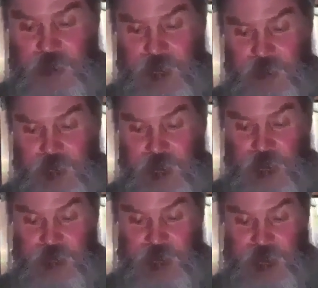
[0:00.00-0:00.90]
the Lord
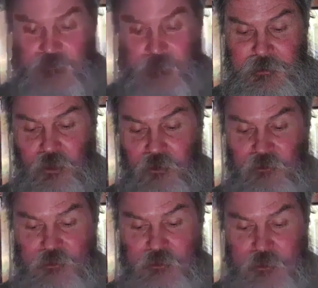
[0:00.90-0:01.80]
God of heaven
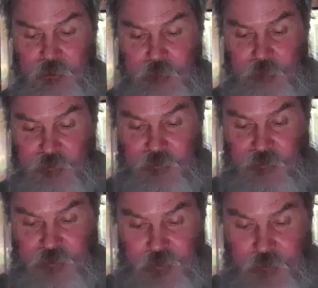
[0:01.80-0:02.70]
has given me all
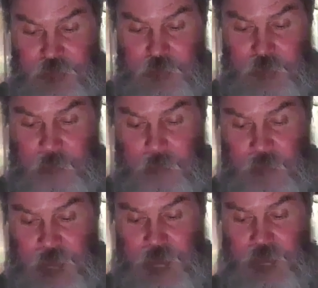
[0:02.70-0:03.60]
the kingdoms
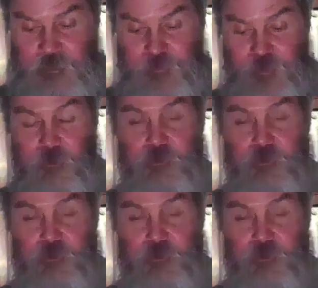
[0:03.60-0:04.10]
of the earth